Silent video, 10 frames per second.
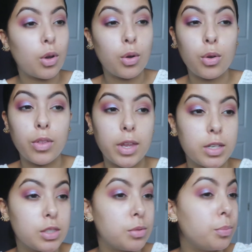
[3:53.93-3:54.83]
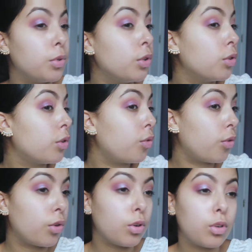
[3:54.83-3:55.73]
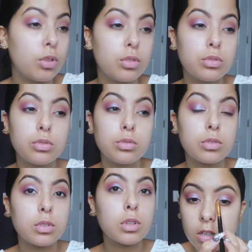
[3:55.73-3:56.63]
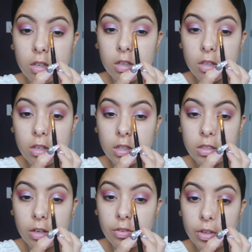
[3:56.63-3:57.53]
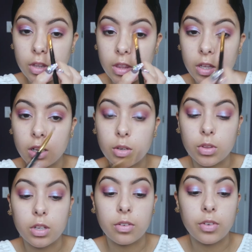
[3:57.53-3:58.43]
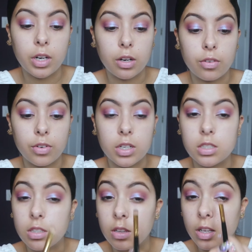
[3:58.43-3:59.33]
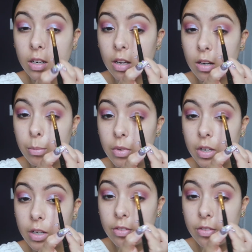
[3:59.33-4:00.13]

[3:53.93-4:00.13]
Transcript: Oh, that is beautiful. And I definitely think with your finger first and then kind of blend